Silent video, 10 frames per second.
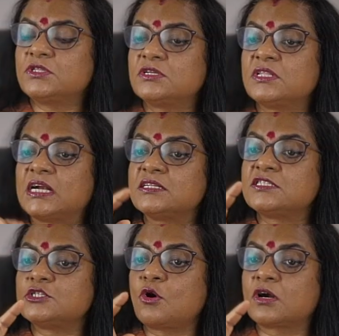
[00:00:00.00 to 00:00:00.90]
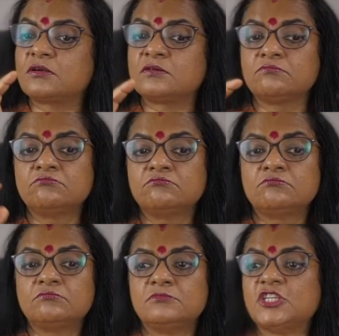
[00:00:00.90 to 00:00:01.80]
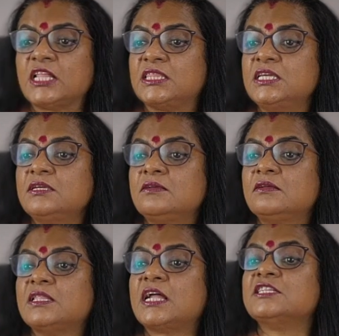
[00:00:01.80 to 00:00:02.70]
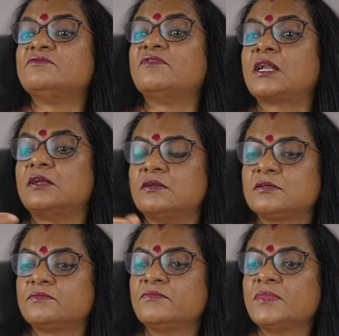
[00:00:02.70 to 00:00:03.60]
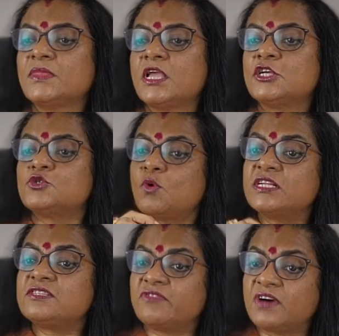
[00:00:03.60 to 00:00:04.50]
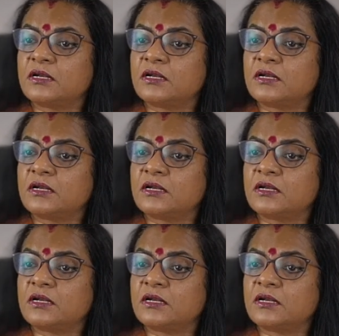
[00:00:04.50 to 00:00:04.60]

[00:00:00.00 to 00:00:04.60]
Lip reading: that is not Jati, that is Varna. So what is Varna?